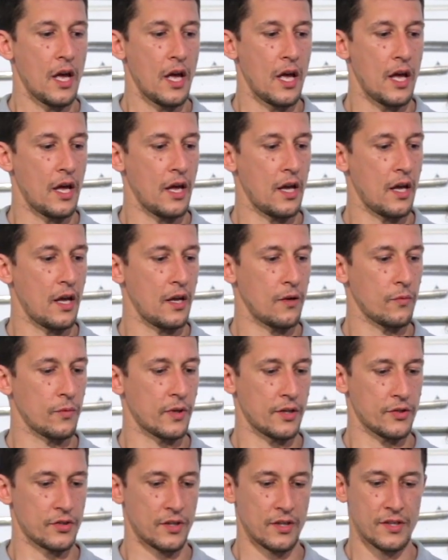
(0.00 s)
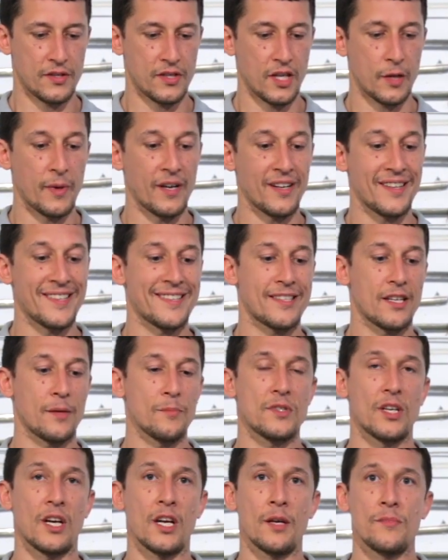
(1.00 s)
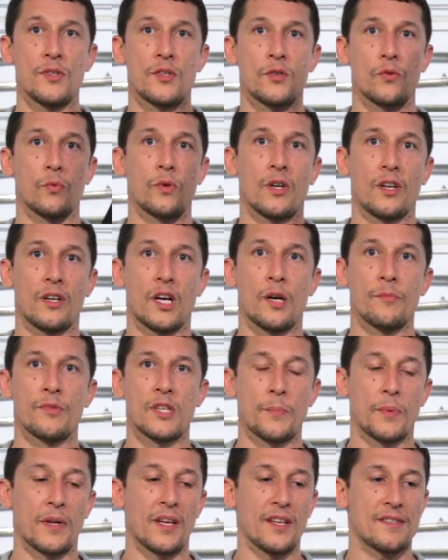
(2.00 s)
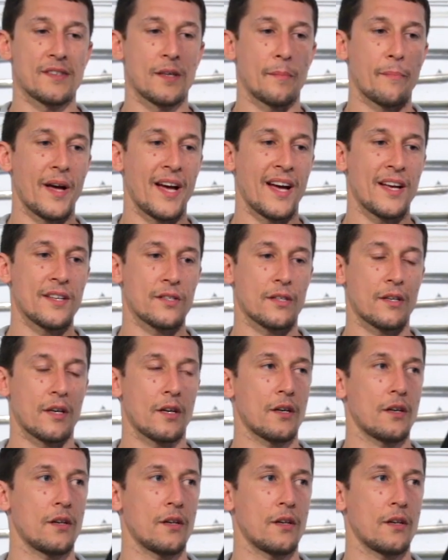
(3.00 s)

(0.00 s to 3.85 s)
And what else can I say about it? Sometimes when it comes up against the mask,